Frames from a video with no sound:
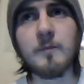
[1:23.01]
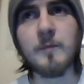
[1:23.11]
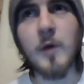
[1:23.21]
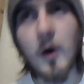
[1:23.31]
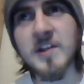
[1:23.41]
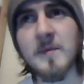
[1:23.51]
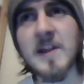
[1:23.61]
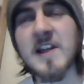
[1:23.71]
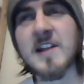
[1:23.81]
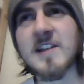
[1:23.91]

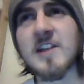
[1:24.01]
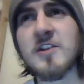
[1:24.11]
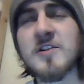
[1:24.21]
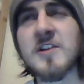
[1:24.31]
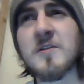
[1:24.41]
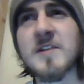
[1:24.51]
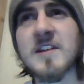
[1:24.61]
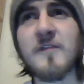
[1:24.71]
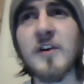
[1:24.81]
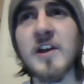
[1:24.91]
possibly continue to use his
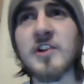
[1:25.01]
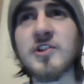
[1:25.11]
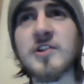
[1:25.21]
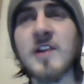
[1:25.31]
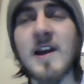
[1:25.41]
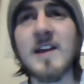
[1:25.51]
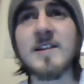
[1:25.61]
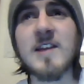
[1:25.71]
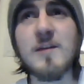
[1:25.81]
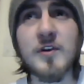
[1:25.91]
footage, as
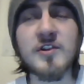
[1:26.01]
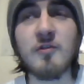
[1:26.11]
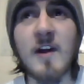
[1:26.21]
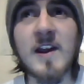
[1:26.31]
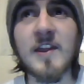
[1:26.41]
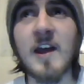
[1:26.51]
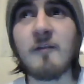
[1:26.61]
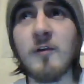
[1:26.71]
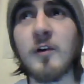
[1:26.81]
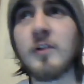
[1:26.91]
he was great in that
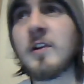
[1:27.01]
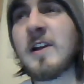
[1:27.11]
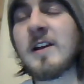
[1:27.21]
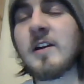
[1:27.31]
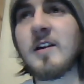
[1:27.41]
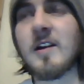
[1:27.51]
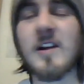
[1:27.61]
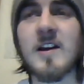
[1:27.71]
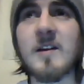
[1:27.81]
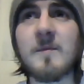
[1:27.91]
role, and
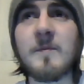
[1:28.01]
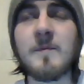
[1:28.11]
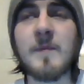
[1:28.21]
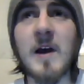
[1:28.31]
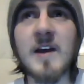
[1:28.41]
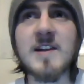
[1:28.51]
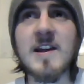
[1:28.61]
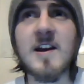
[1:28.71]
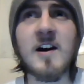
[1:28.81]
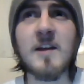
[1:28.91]
I
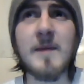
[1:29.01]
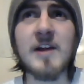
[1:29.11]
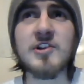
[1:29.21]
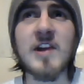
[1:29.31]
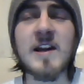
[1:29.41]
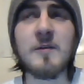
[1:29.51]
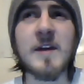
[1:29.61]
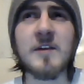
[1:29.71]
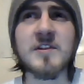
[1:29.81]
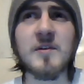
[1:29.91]
personally can't imagine anyone
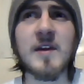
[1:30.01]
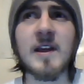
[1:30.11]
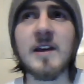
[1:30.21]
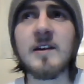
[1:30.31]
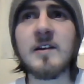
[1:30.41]
else doing it.